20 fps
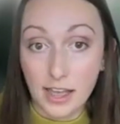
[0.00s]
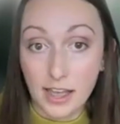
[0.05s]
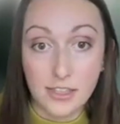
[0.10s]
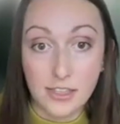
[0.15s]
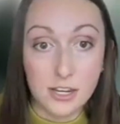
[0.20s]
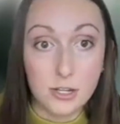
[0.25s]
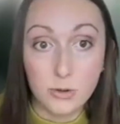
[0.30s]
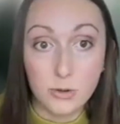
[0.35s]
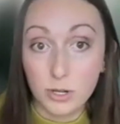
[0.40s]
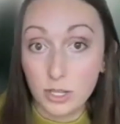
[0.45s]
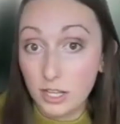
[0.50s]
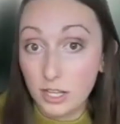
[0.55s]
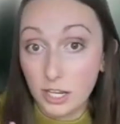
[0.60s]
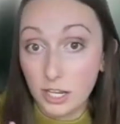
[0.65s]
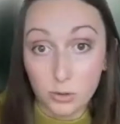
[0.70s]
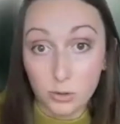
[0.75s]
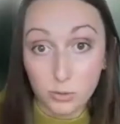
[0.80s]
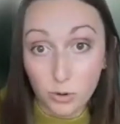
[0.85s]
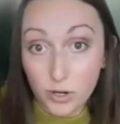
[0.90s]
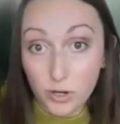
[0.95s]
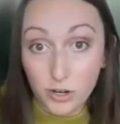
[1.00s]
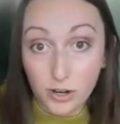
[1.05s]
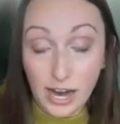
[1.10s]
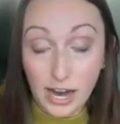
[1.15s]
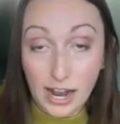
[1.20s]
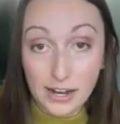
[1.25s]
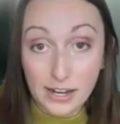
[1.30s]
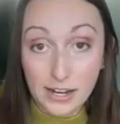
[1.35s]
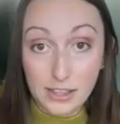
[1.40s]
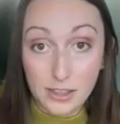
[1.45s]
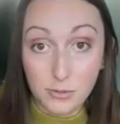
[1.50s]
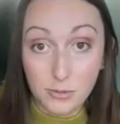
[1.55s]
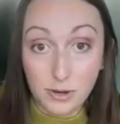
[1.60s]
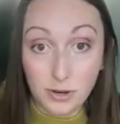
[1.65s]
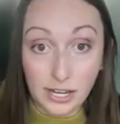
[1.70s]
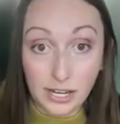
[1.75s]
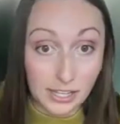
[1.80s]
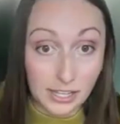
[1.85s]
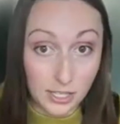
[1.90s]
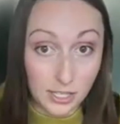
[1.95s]
And then you can like throw your hat in the
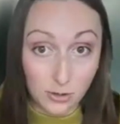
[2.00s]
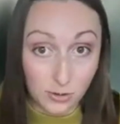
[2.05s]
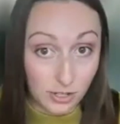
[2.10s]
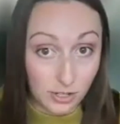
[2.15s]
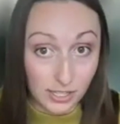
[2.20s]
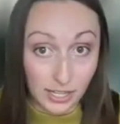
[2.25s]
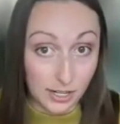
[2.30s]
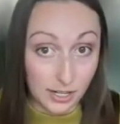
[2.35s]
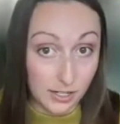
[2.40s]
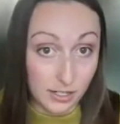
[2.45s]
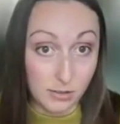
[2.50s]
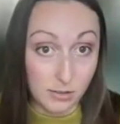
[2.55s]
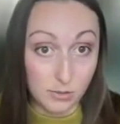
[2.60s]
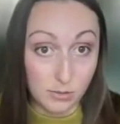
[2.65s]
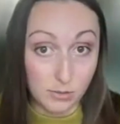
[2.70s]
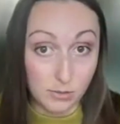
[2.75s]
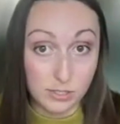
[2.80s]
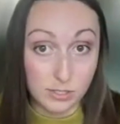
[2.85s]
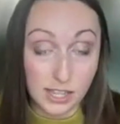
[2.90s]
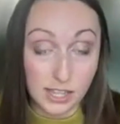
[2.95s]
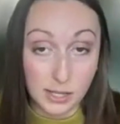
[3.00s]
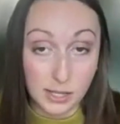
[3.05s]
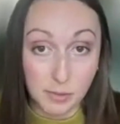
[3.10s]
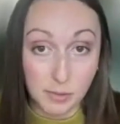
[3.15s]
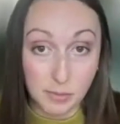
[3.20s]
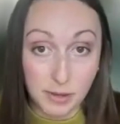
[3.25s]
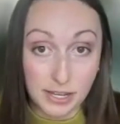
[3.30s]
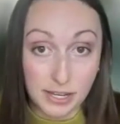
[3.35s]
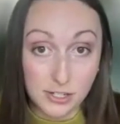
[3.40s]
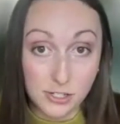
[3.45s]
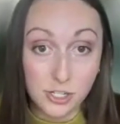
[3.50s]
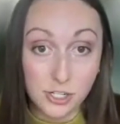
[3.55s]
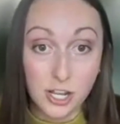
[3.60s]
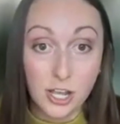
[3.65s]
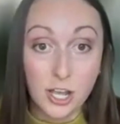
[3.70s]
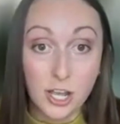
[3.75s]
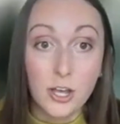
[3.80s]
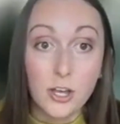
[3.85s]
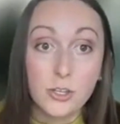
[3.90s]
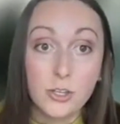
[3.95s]
ring. Like you can like send them a pitch.
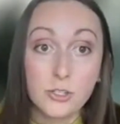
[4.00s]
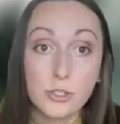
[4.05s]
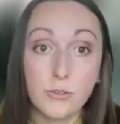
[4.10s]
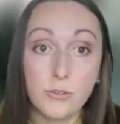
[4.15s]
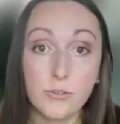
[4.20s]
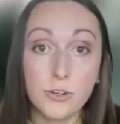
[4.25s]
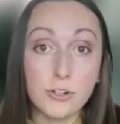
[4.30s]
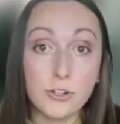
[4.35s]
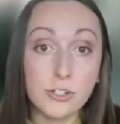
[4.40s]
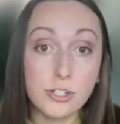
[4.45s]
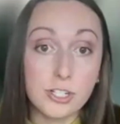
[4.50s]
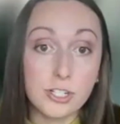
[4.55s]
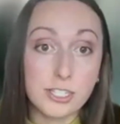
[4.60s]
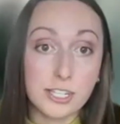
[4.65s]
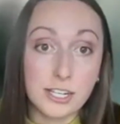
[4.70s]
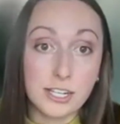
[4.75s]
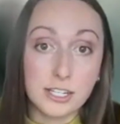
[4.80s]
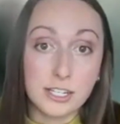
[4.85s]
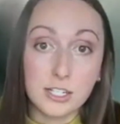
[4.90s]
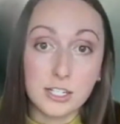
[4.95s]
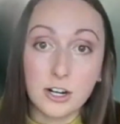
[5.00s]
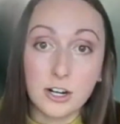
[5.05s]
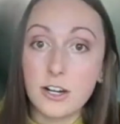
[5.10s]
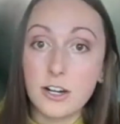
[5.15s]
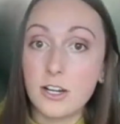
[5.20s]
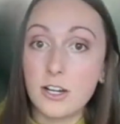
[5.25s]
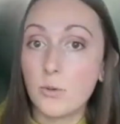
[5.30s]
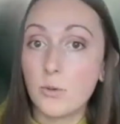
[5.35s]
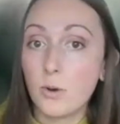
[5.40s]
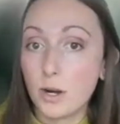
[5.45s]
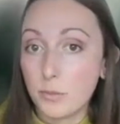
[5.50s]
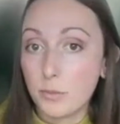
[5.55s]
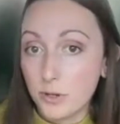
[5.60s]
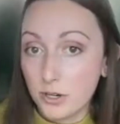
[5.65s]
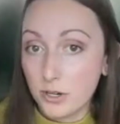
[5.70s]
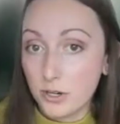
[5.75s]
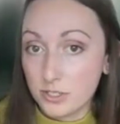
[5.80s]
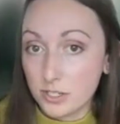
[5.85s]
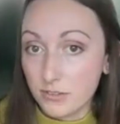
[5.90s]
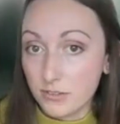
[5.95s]
So if you're just getting started and you want to
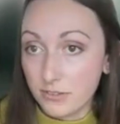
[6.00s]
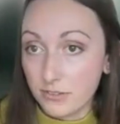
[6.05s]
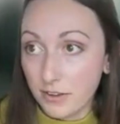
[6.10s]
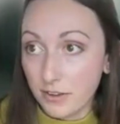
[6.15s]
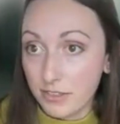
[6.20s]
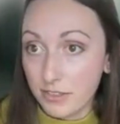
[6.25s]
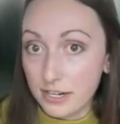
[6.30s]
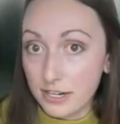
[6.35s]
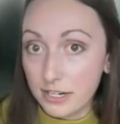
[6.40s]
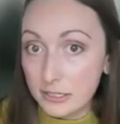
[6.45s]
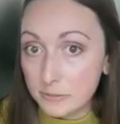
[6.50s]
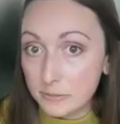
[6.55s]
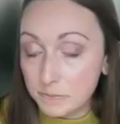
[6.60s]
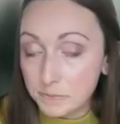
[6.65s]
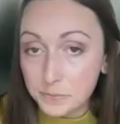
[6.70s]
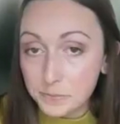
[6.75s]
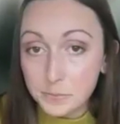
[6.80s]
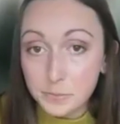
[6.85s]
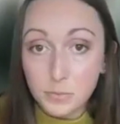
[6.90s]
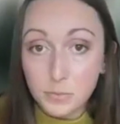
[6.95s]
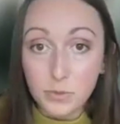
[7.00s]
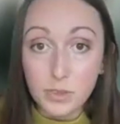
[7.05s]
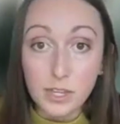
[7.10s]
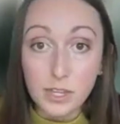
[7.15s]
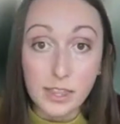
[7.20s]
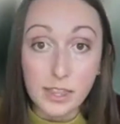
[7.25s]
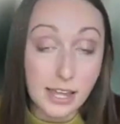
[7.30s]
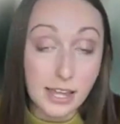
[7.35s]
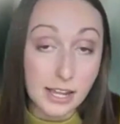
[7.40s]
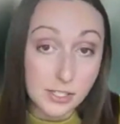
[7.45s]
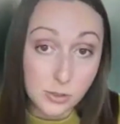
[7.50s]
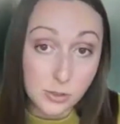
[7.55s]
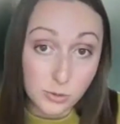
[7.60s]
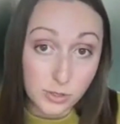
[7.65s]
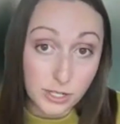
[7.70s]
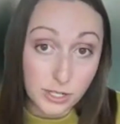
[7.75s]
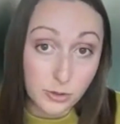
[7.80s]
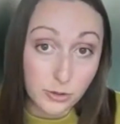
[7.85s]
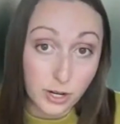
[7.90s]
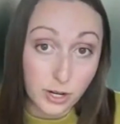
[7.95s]
put yourself out there, that's a
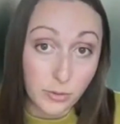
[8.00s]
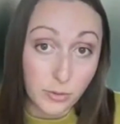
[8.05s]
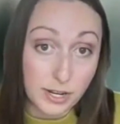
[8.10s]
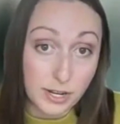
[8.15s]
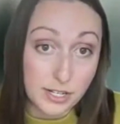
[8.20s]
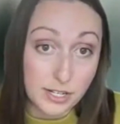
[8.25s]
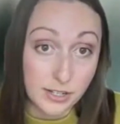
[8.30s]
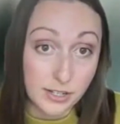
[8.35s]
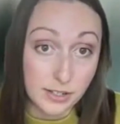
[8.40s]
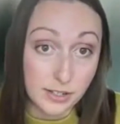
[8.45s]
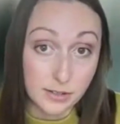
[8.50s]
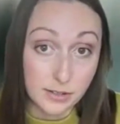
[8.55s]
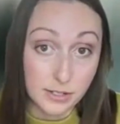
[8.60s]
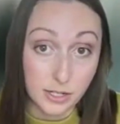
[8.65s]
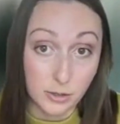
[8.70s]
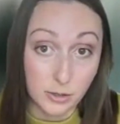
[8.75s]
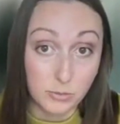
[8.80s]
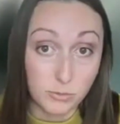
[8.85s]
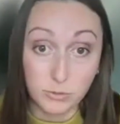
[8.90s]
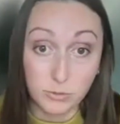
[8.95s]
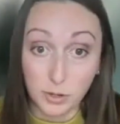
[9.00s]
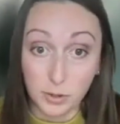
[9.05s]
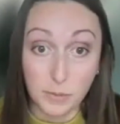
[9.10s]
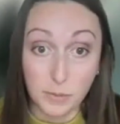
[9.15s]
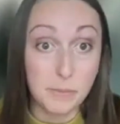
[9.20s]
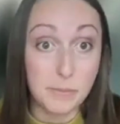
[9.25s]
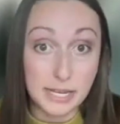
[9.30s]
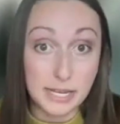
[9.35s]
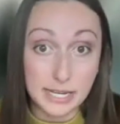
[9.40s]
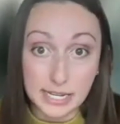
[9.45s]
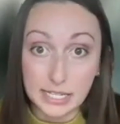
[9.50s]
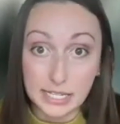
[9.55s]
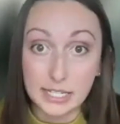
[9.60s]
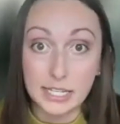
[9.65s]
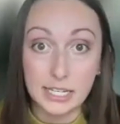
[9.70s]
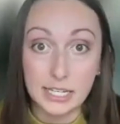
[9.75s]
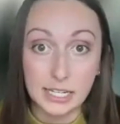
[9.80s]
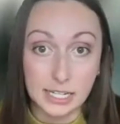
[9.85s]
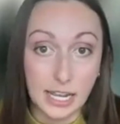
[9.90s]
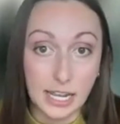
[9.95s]
really great way to, you know,
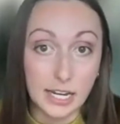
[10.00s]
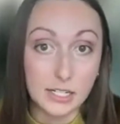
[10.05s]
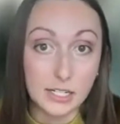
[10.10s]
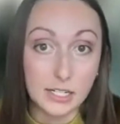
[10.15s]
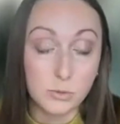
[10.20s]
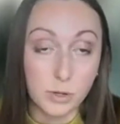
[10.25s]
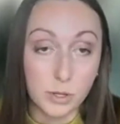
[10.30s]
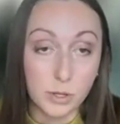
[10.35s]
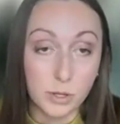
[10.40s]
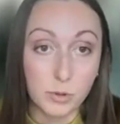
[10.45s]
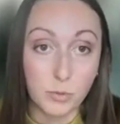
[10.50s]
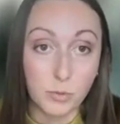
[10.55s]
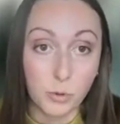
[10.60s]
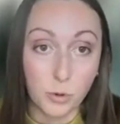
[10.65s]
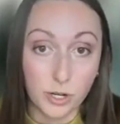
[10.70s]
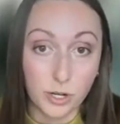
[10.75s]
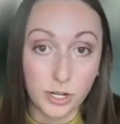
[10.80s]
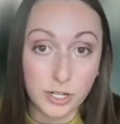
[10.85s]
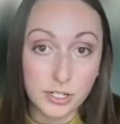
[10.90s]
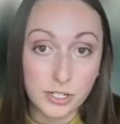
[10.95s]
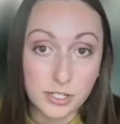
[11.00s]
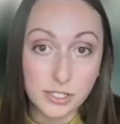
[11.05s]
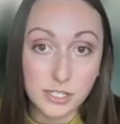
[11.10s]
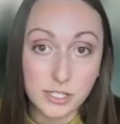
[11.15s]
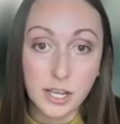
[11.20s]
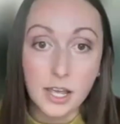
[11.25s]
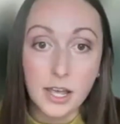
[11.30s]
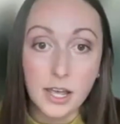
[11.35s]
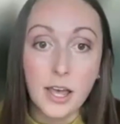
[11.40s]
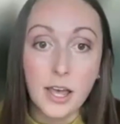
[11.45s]
immediately connect with reporters.